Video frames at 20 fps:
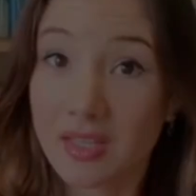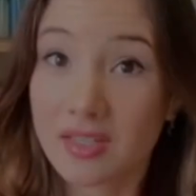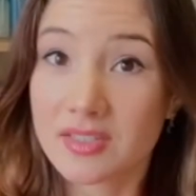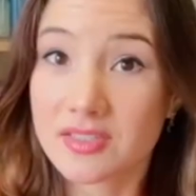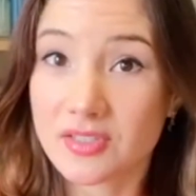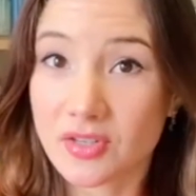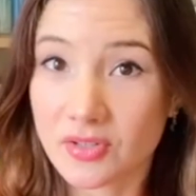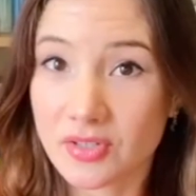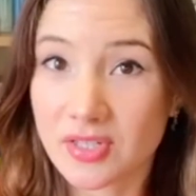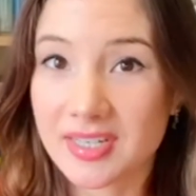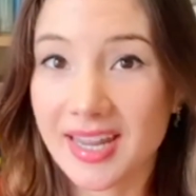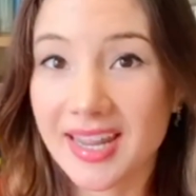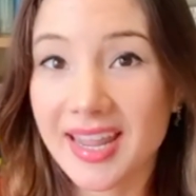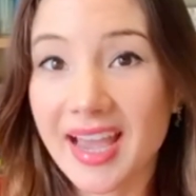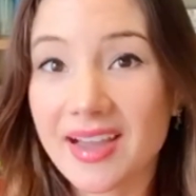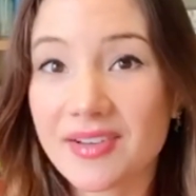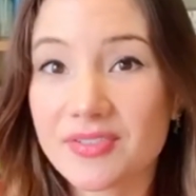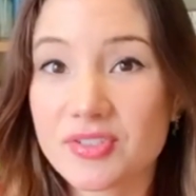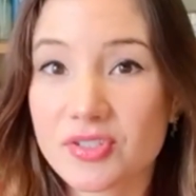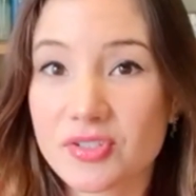So the day
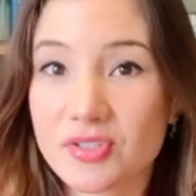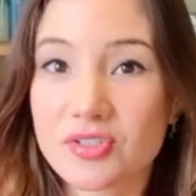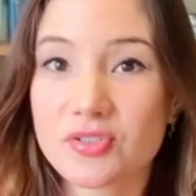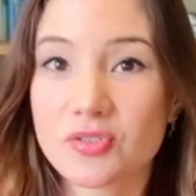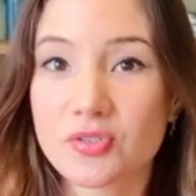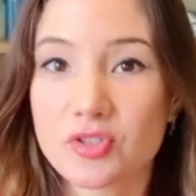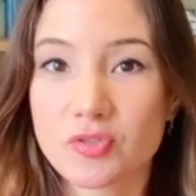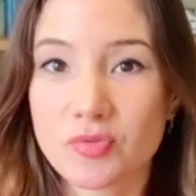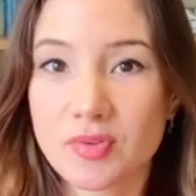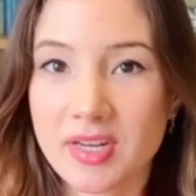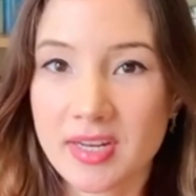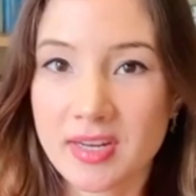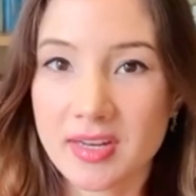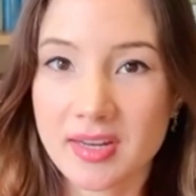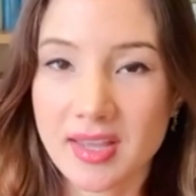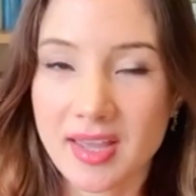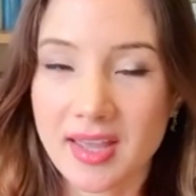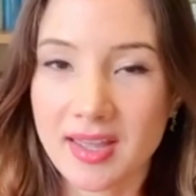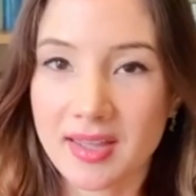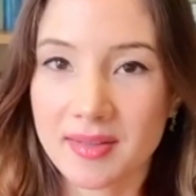after the surgery,
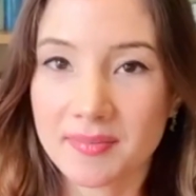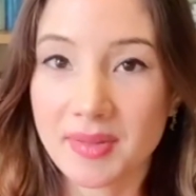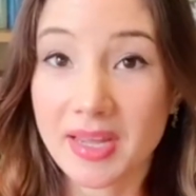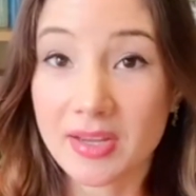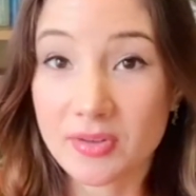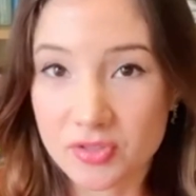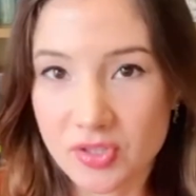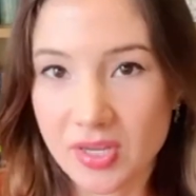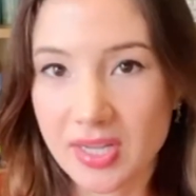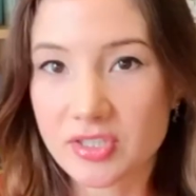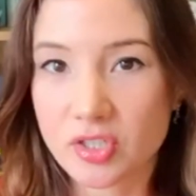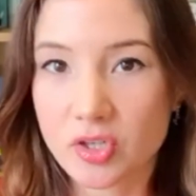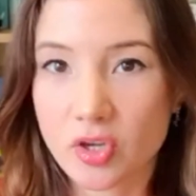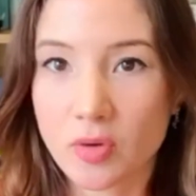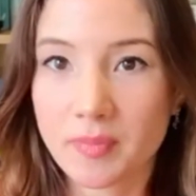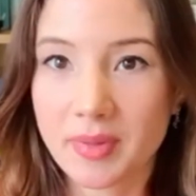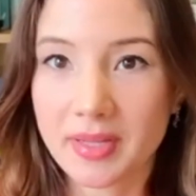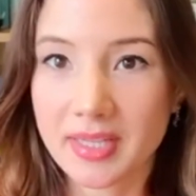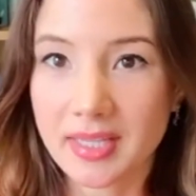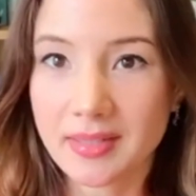I also had to come
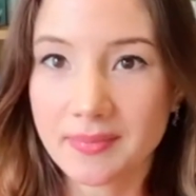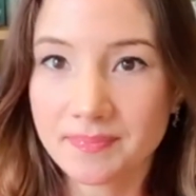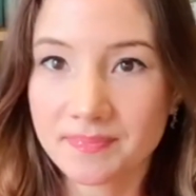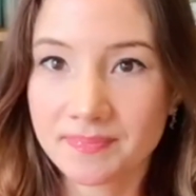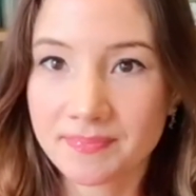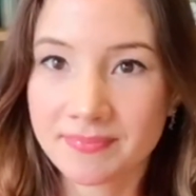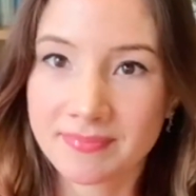back in.